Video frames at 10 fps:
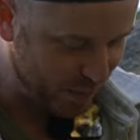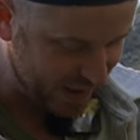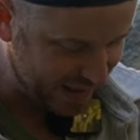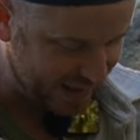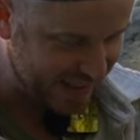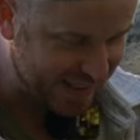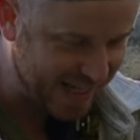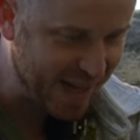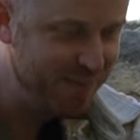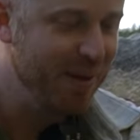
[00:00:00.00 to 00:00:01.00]
what did
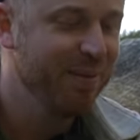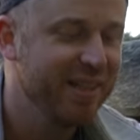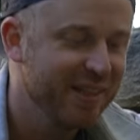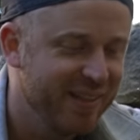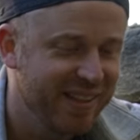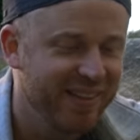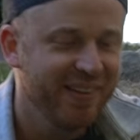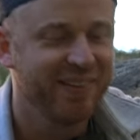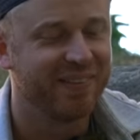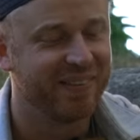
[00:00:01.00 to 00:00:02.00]
that puppy do to
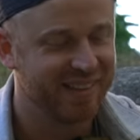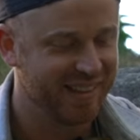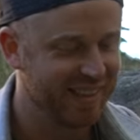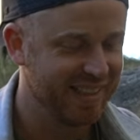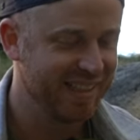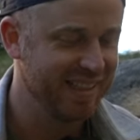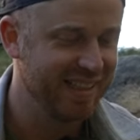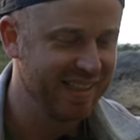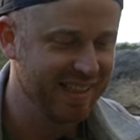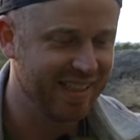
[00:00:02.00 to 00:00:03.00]
you?
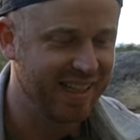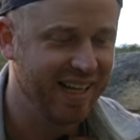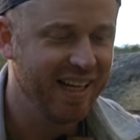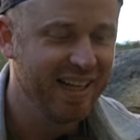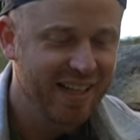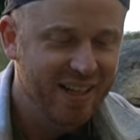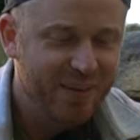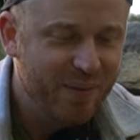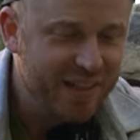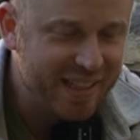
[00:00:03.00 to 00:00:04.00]
Huh?
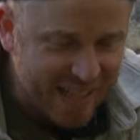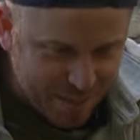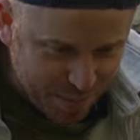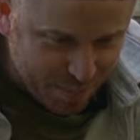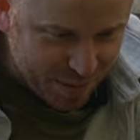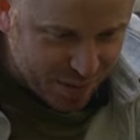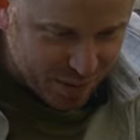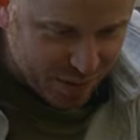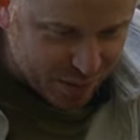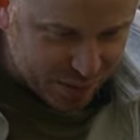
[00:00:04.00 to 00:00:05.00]
What did that puppy do
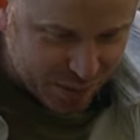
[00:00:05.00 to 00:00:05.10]
to you,